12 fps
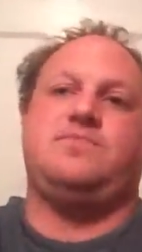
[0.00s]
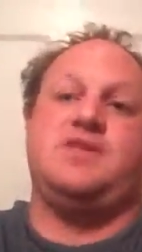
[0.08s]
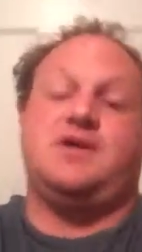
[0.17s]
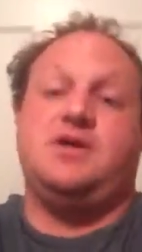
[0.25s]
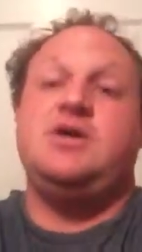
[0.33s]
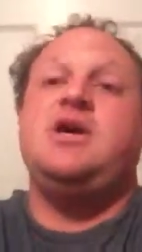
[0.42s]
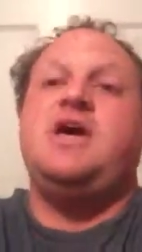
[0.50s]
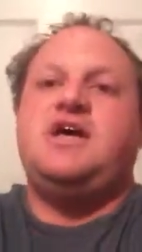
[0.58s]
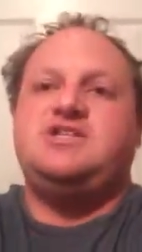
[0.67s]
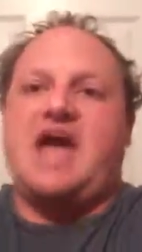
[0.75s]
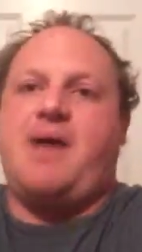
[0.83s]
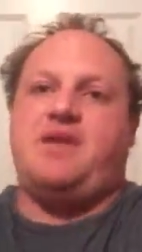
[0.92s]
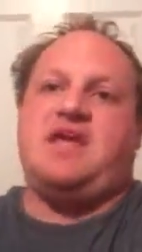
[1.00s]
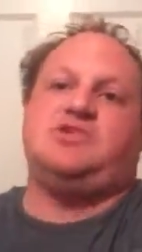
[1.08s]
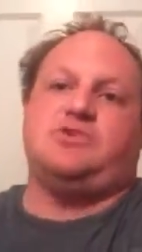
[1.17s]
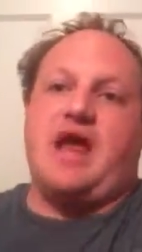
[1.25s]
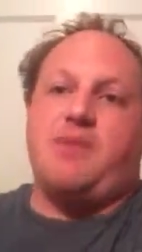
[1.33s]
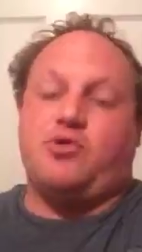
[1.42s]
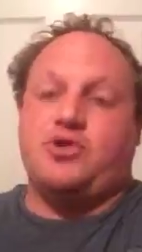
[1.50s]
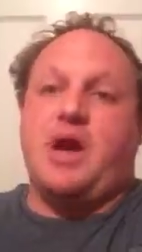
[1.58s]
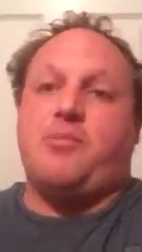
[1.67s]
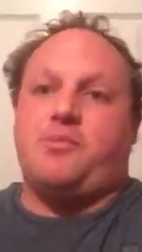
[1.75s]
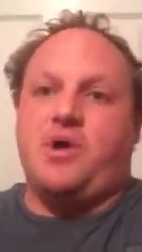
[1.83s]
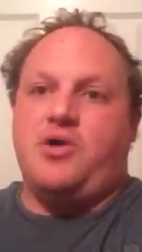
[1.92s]
the Japanese when Admiral
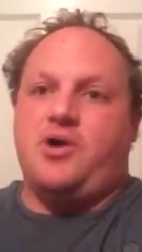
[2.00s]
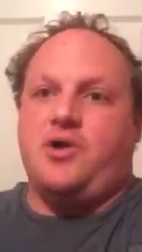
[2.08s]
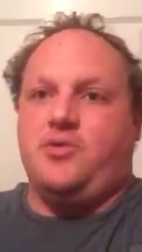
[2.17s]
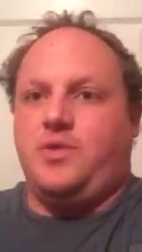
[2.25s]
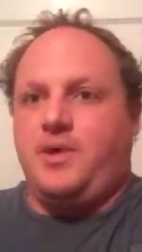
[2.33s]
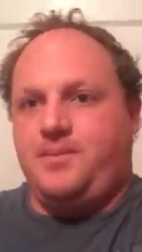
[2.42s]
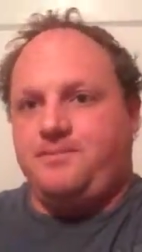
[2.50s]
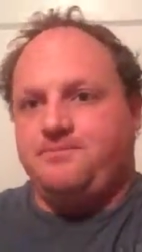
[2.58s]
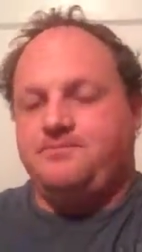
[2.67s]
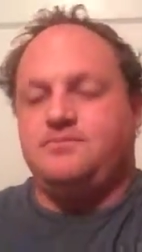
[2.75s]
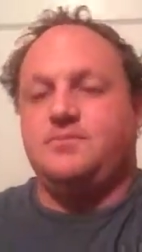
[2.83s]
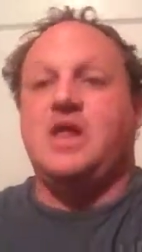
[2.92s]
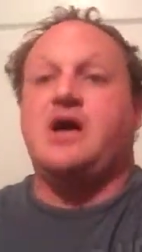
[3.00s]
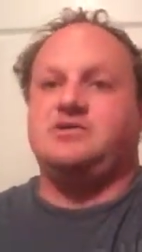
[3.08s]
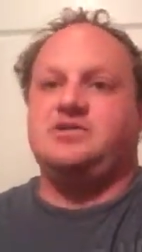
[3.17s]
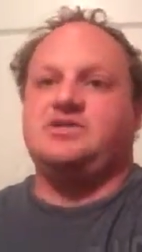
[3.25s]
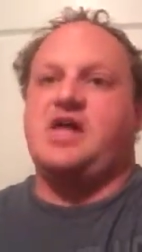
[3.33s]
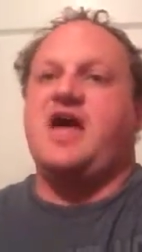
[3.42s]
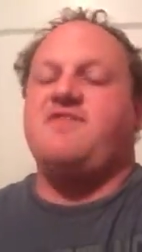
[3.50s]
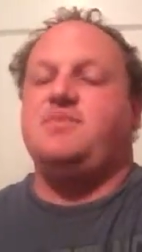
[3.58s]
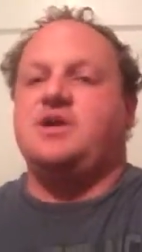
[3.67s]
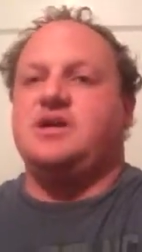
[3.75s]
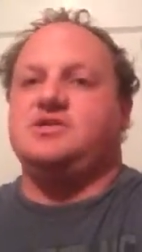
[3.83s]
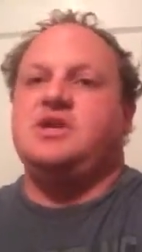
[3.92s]
Yamamoto lost his life
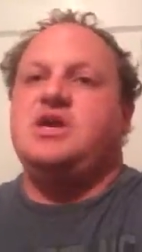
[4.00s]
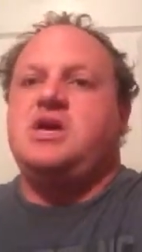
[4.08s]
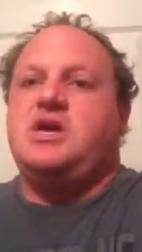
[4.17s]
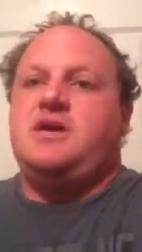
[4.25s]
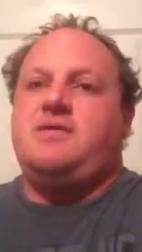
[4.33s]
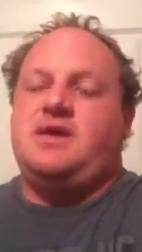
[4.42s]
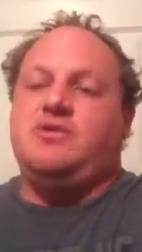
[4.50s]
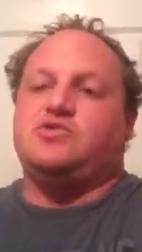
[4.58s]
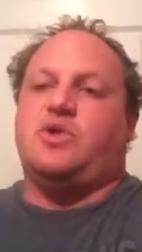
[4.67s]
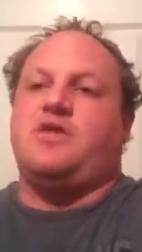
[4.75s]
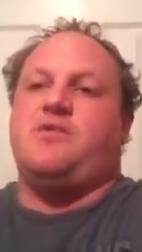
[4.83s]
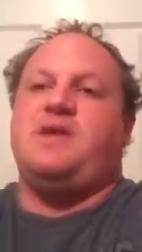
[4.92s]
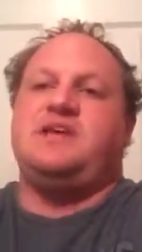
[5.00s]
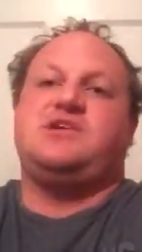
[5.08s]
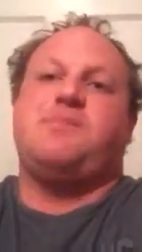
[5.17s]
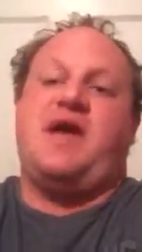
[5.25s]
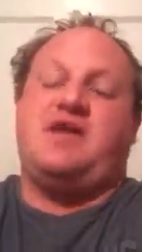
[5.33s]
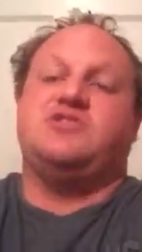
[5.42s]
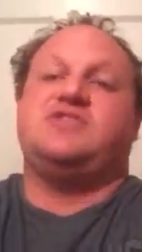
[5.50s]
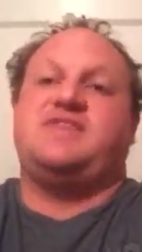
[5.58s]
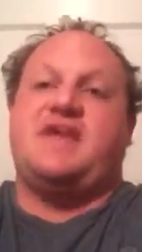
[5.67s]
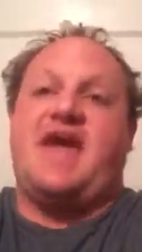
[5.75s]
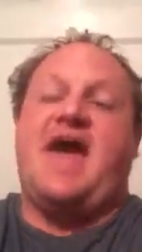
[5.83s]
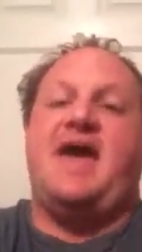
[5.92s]
because he was one of the best commanders that
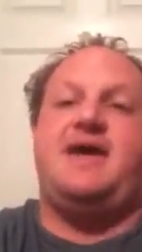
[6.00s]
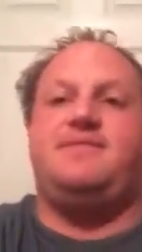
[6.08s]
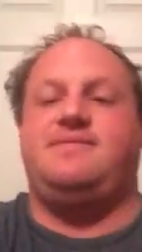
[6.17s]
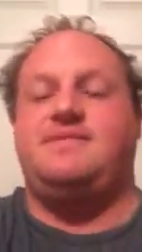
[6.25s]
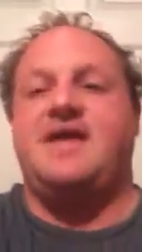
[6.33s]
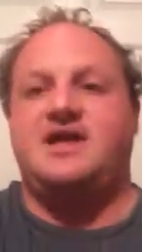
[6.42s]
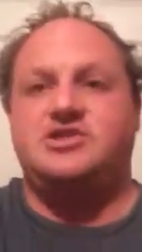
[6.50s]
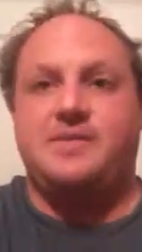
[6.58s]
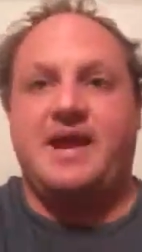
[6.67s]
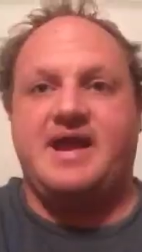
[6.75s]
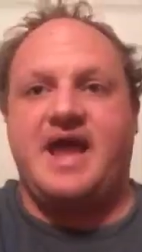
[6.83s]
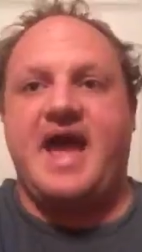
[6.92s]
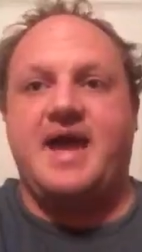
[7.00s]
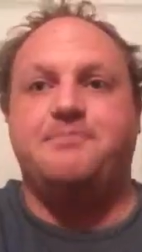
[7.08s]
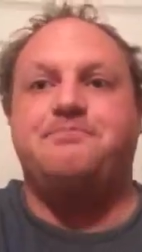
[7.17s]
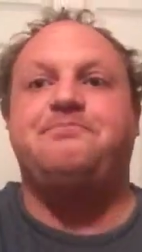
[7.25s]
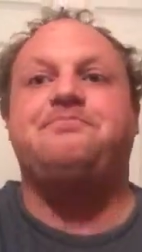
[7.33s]
they had, that Japan had.